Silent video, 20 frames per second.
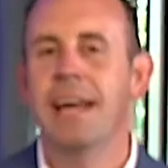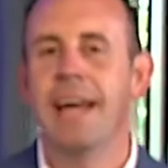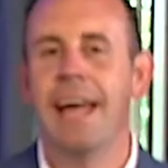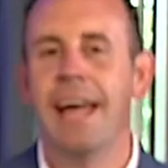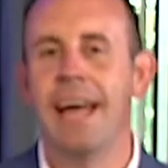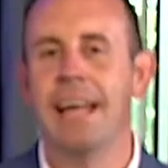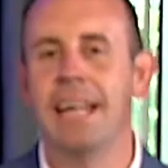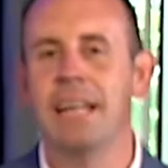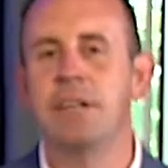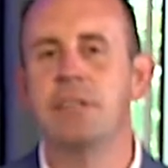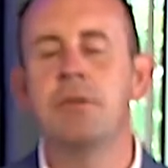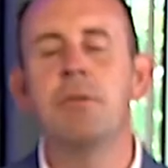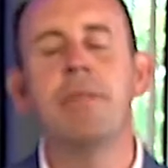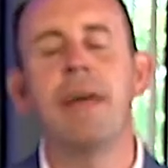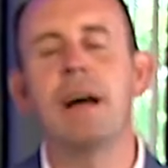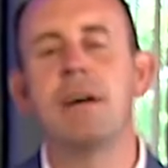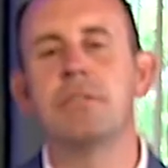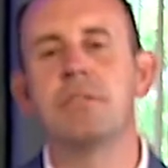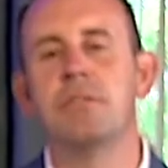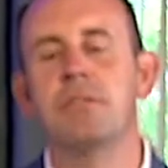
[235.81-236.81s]
And in
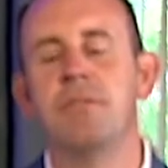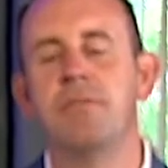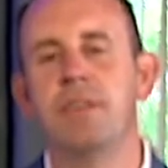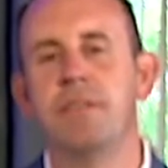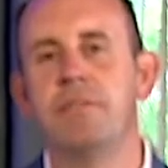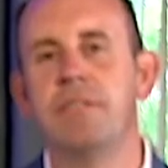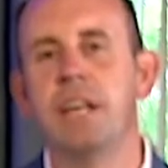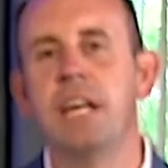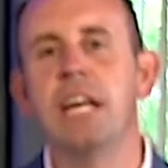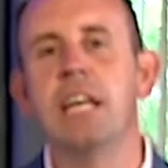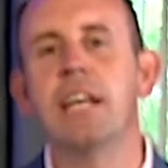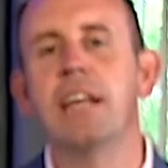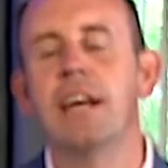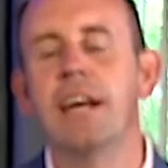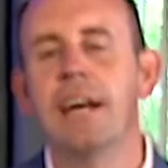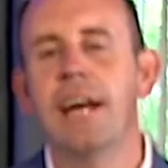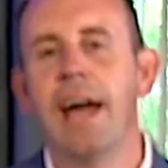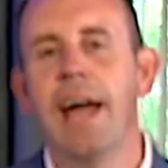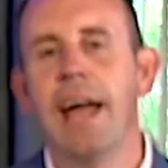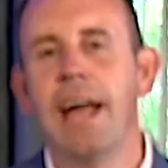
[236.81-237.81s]
2015,
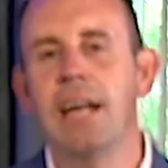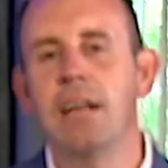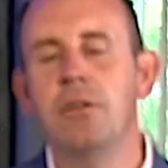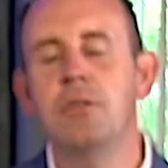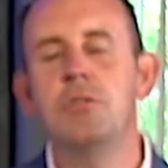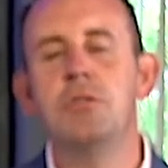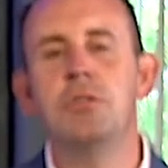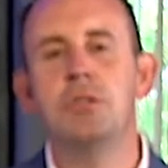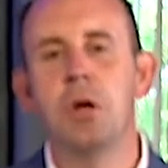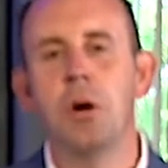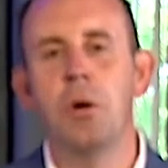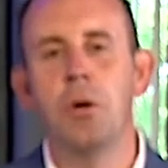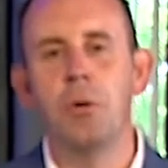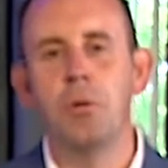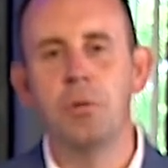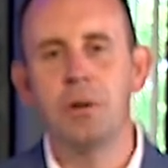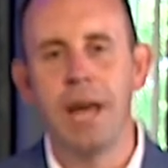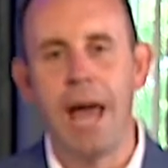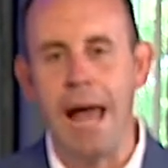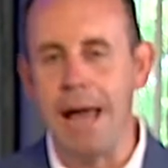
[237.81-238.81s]
a new
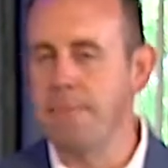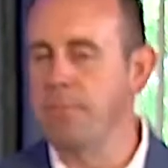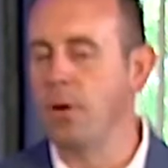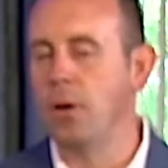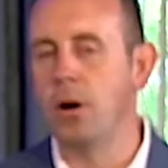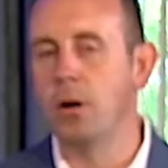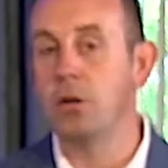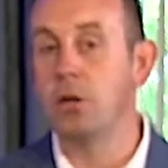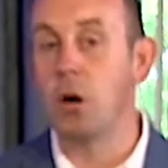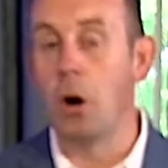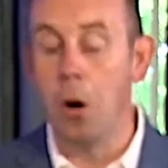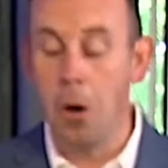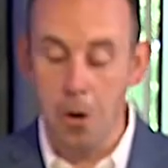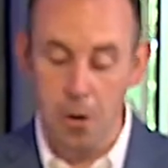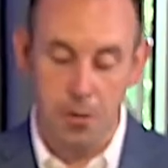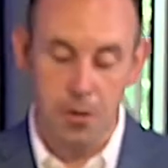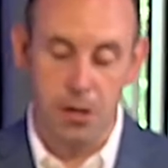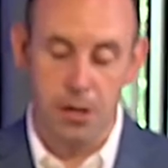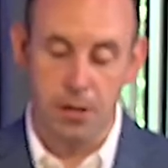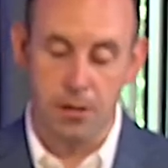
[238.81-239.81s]
show came on called